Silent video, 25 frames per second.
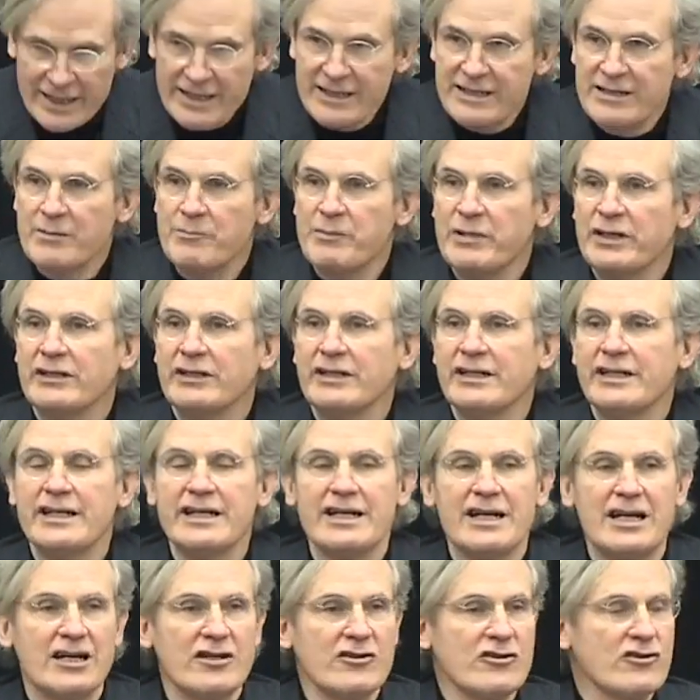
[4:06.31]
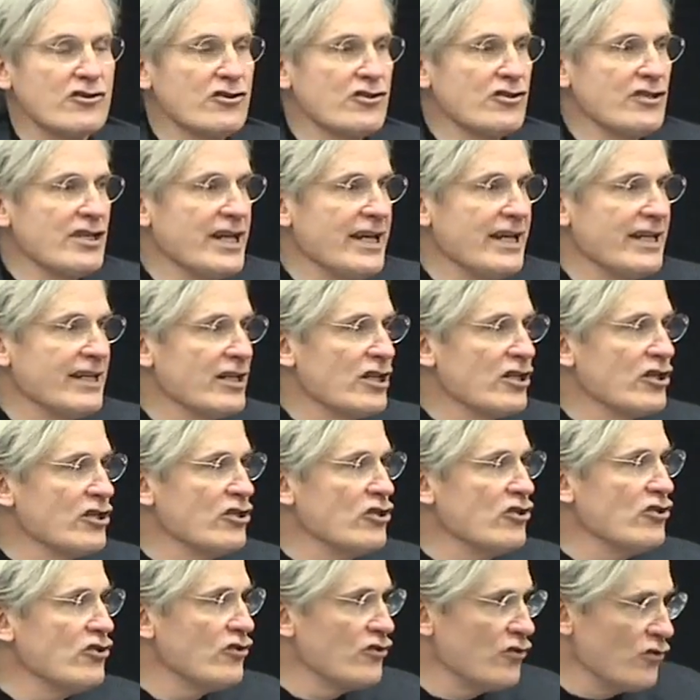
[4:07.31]
His ability to understand
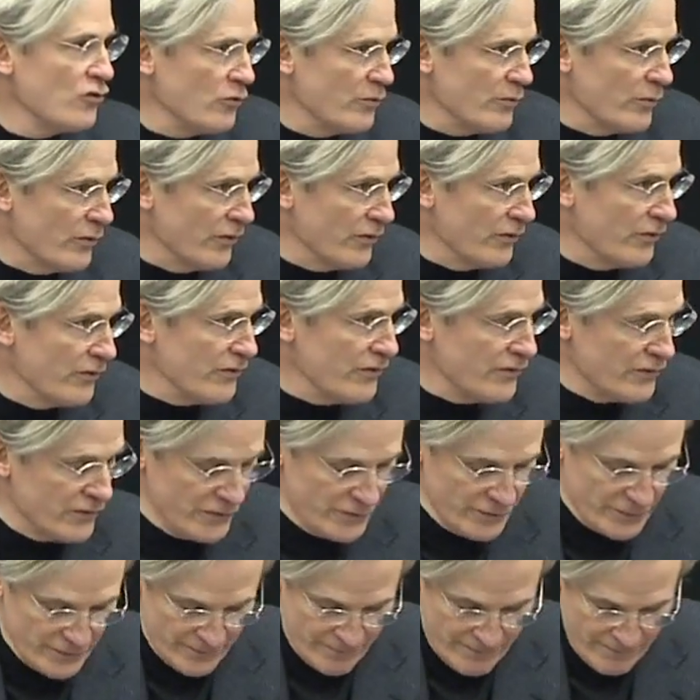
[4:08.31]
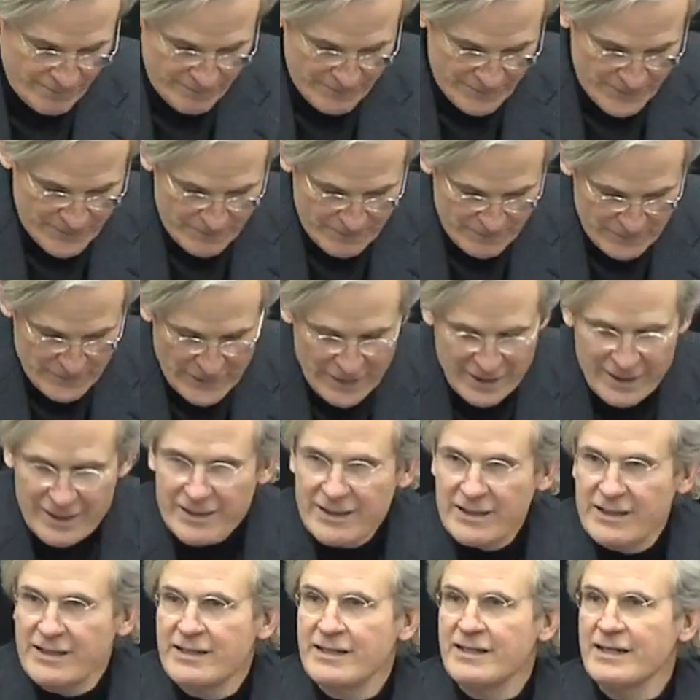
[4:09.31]
consumers,
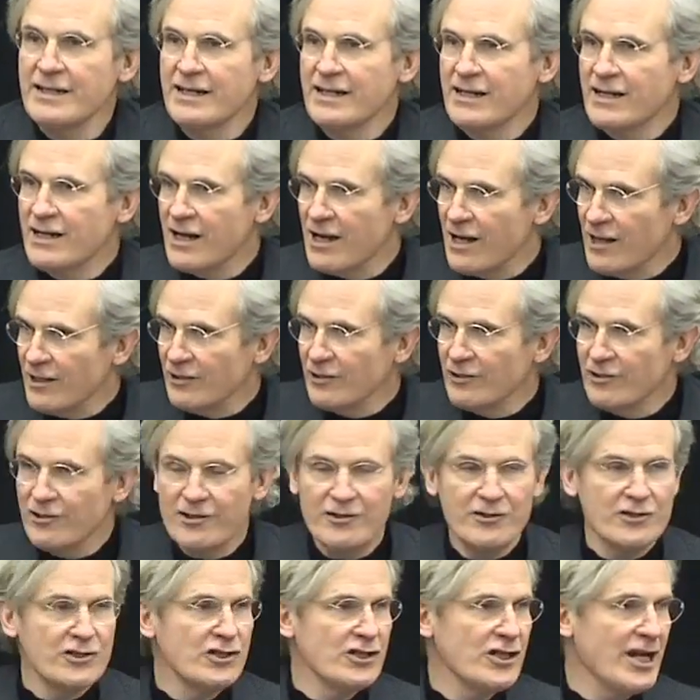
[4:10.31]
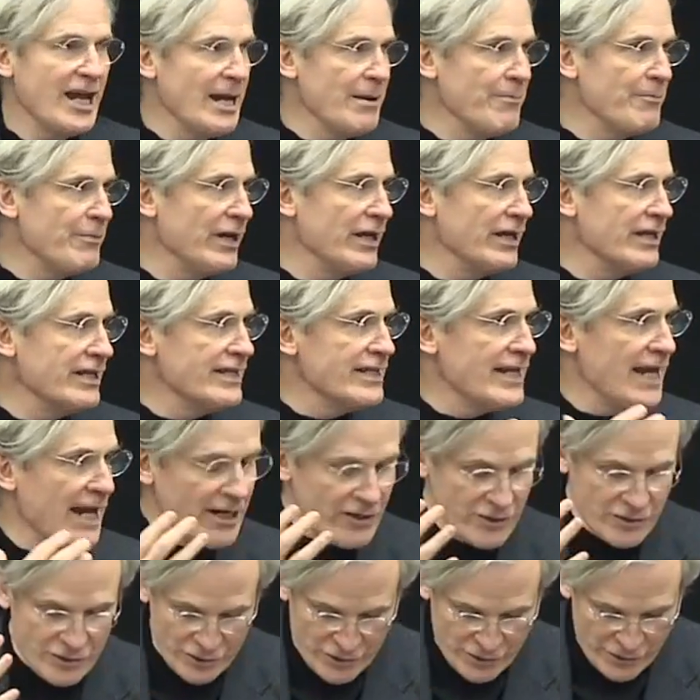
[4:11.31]
to see color, shape, and
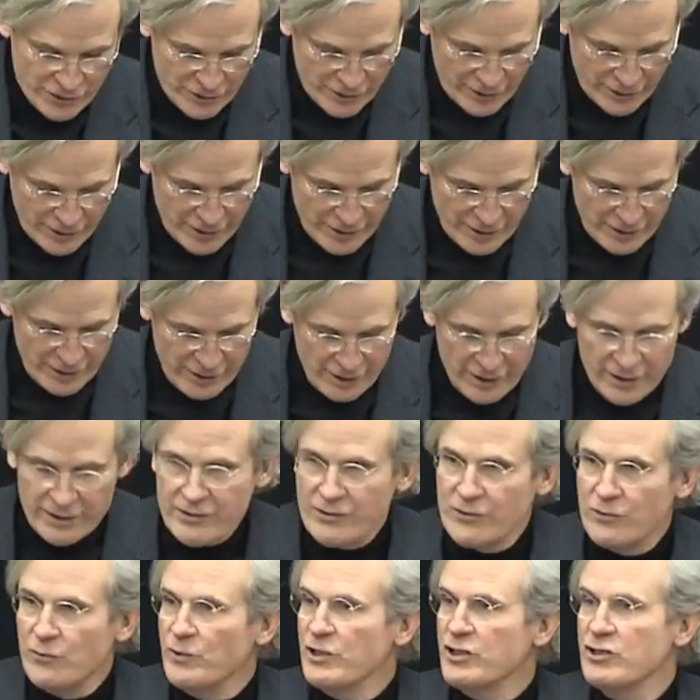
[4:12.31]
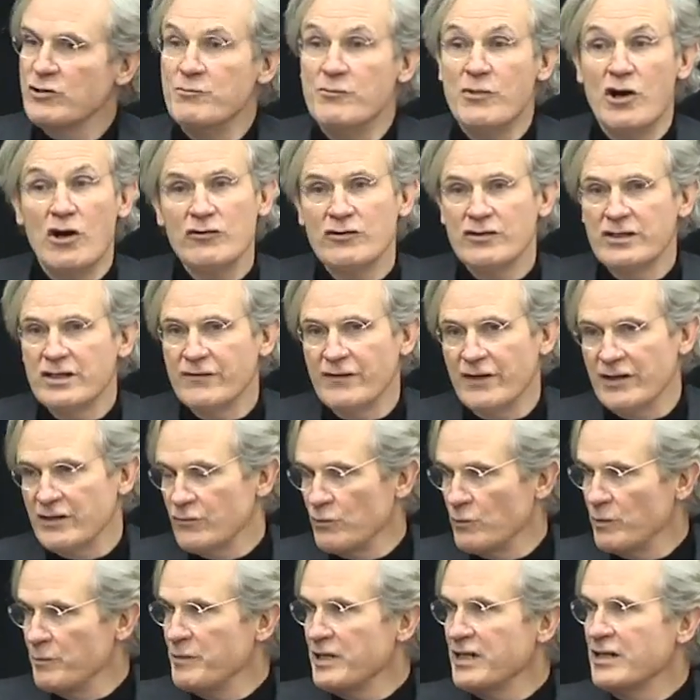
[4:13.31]
texture to which most of
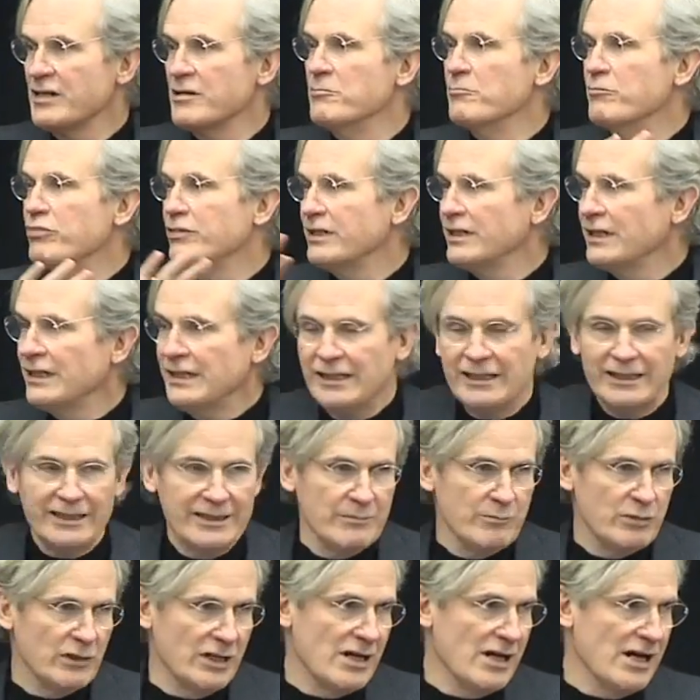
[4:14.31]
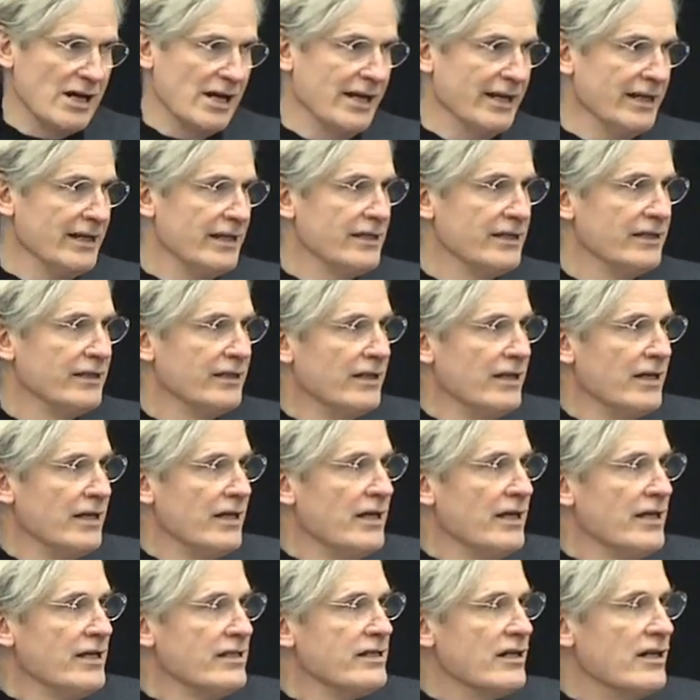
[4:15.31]
us would be completely blind,
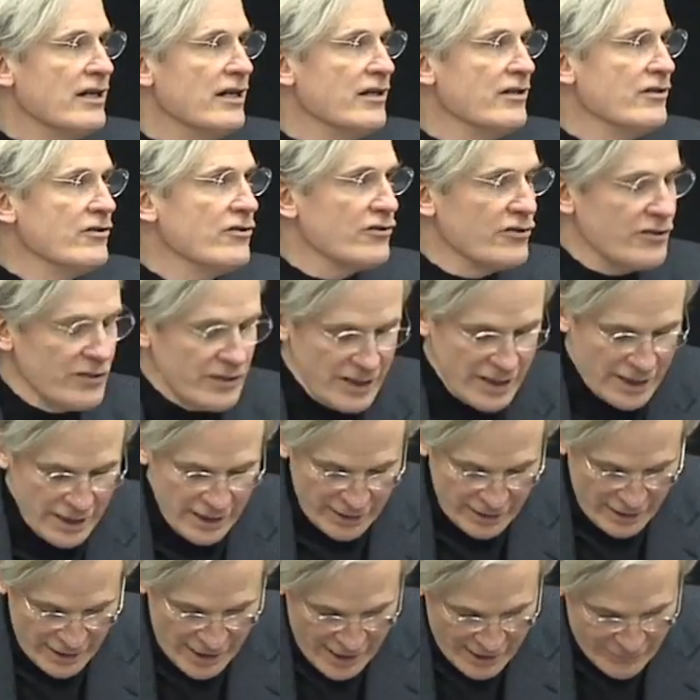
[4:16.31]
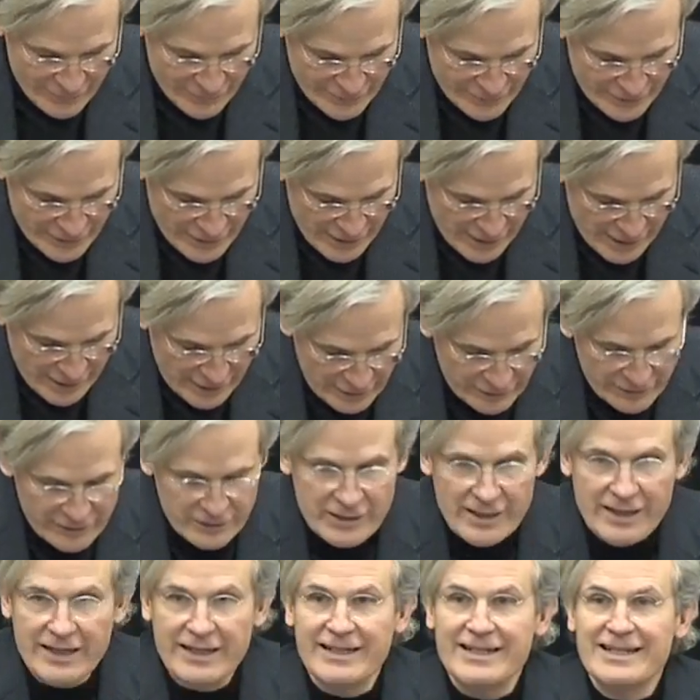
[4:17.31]
to understand lifestyle,
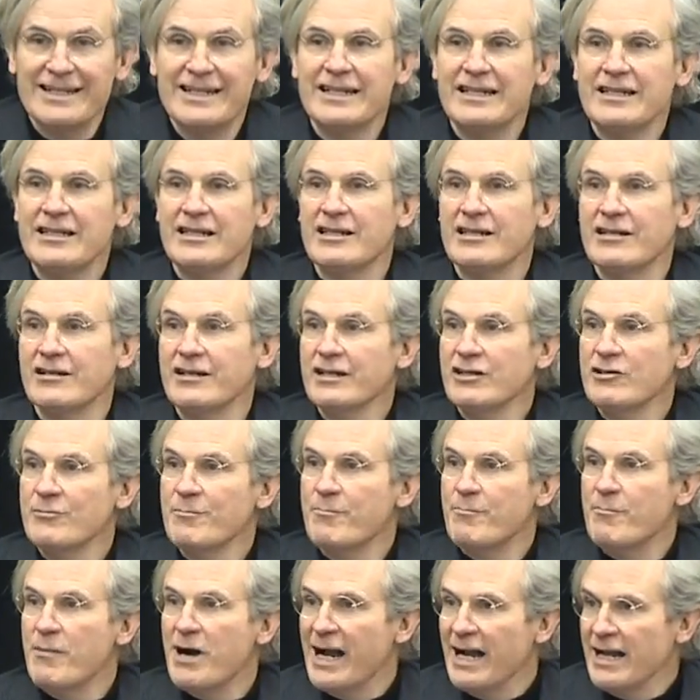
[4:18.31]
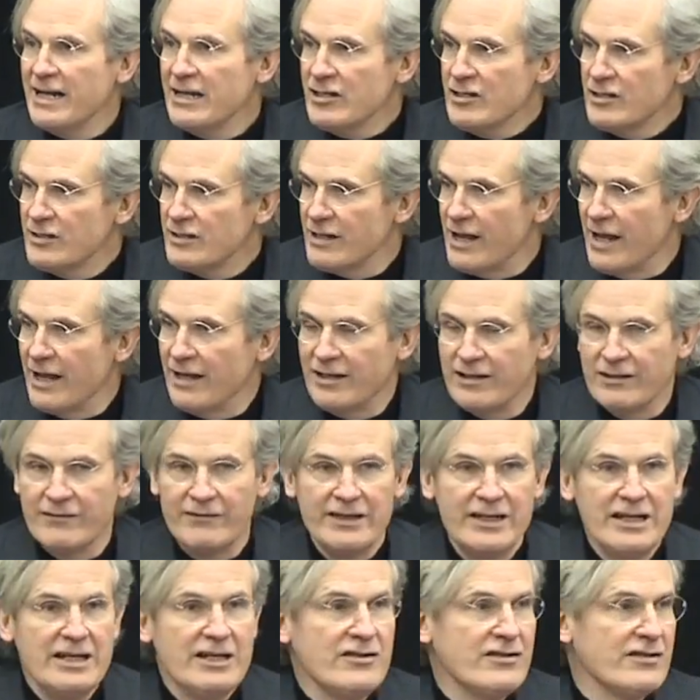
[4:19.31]
indeed the mindset
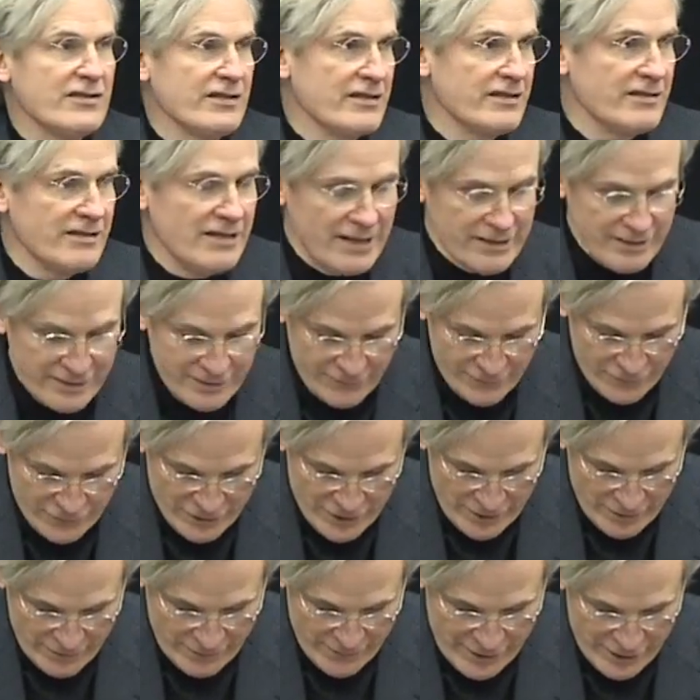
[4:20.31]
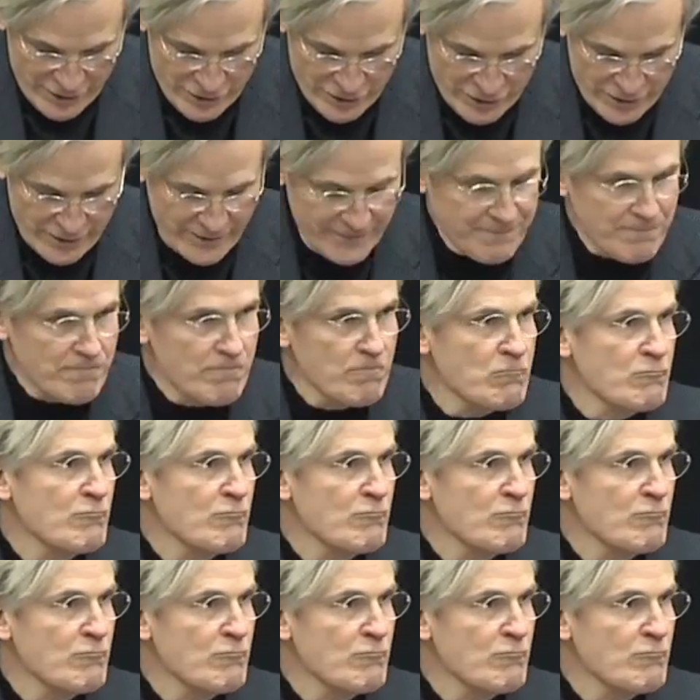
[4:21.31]
of each successive generation.